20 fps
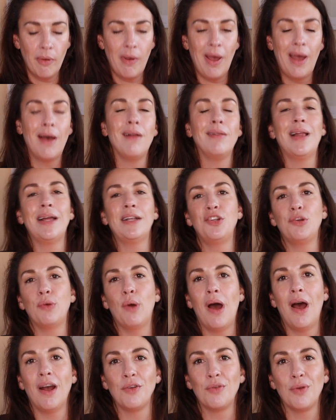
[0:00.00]
Okay, I'll lend you
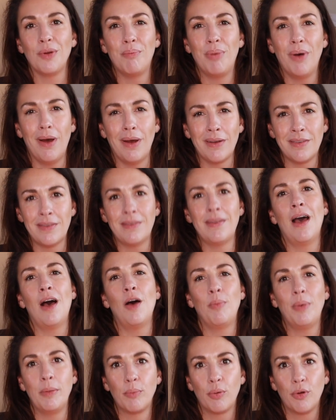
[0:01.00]
a hundred bucks to
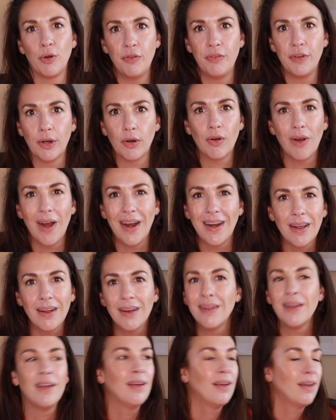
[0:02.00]
help improve your credit.